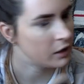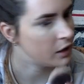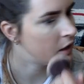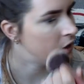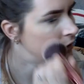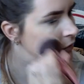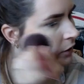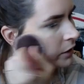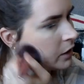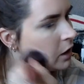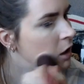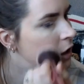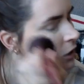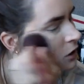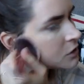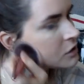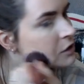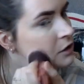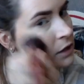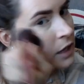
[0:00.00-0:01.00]
kind of like a
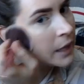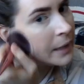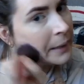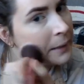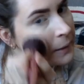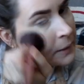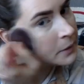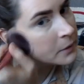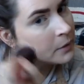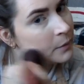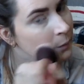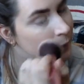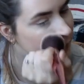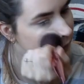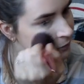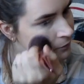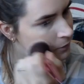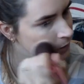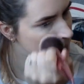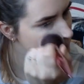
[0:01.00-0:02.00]
harsh line or
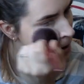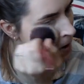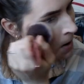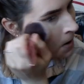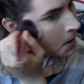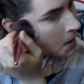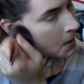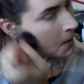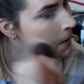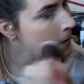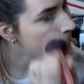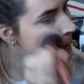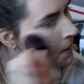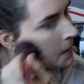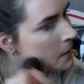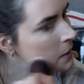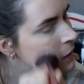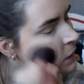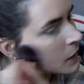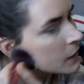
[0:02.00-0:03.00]
whatever.
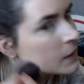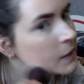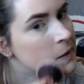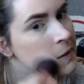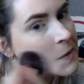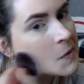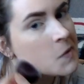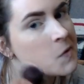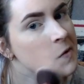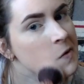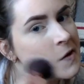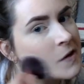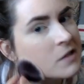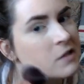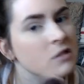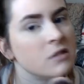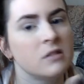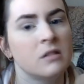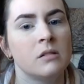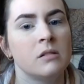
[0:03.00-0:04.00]
And I
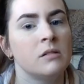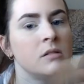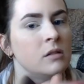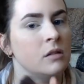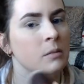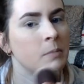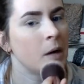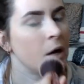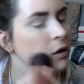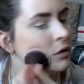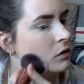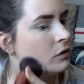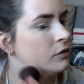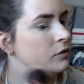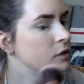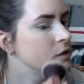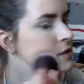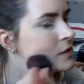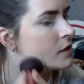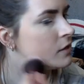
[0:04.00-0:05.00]
can just see the powder
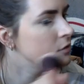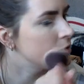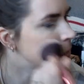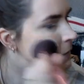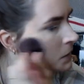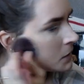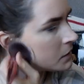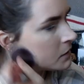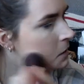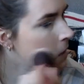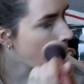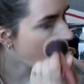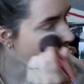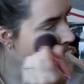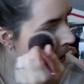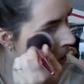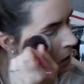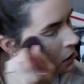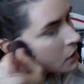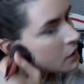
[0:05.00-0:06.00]
flying everywhere.
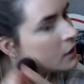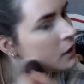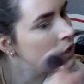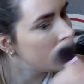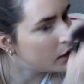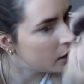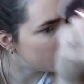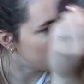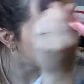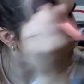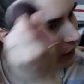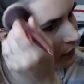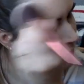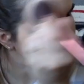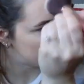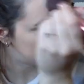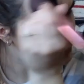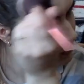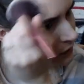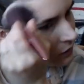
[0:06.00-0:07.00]
And
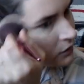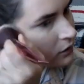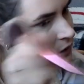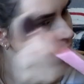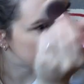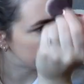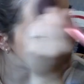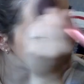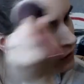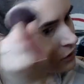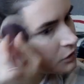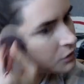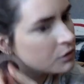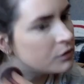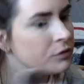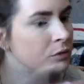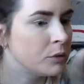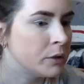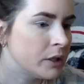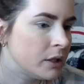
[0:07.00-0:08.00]
I like
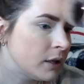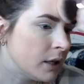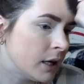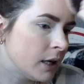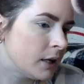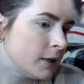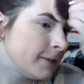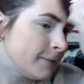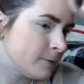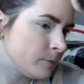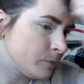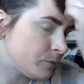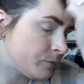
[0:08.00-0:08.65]
to avoid that.